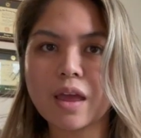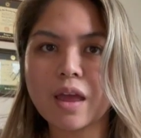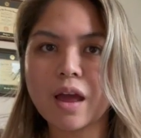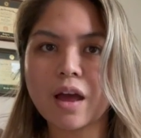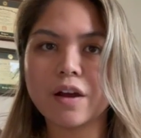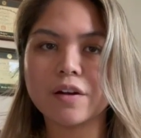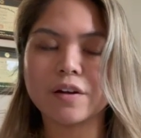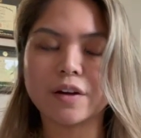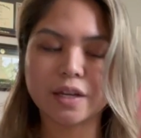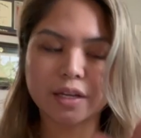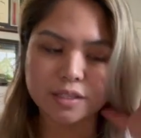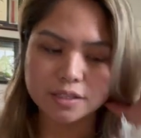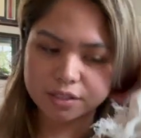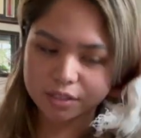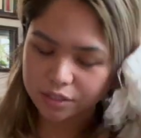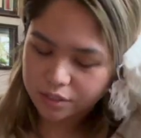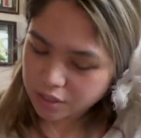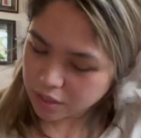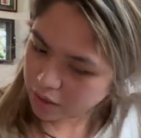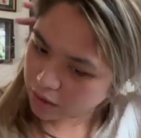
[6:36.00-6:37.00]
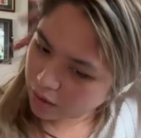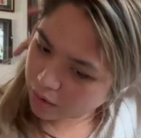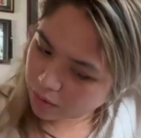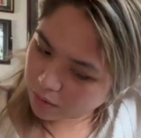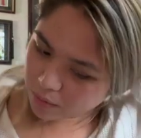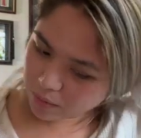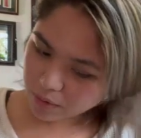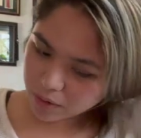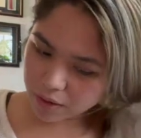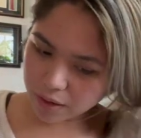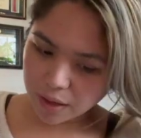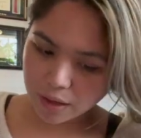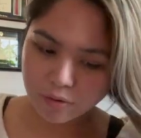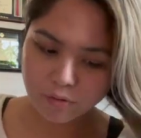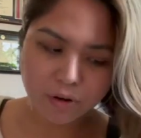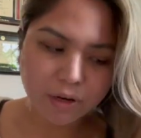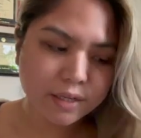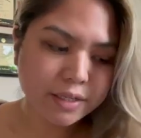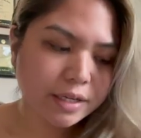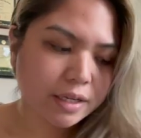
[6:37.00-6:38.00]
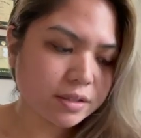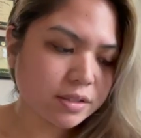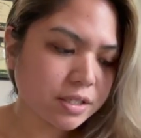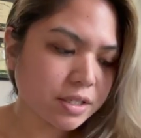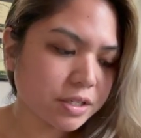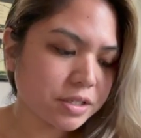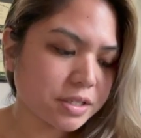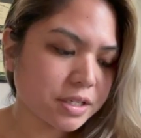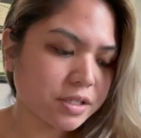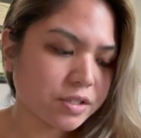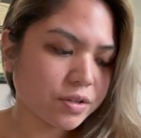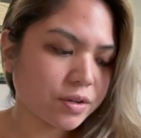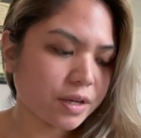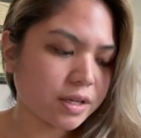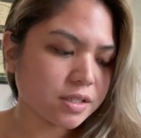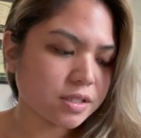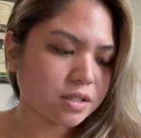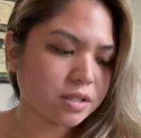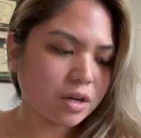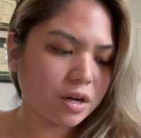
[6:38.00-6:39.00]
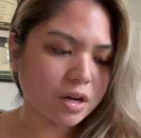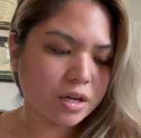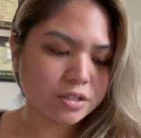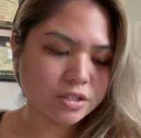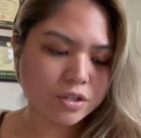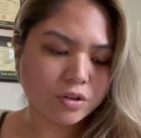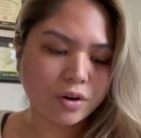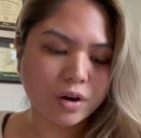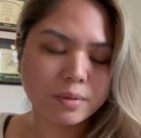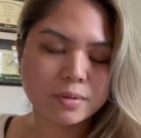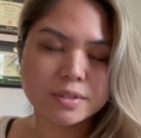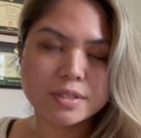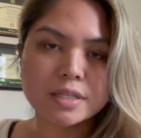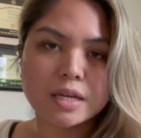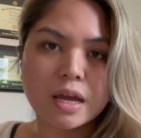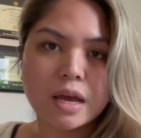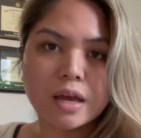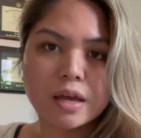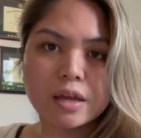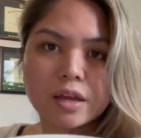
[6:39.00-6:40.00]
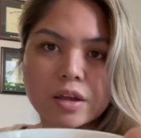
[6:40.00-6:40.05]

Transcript: All right, so I ran downstairs, as you guys saw, to grab a snack.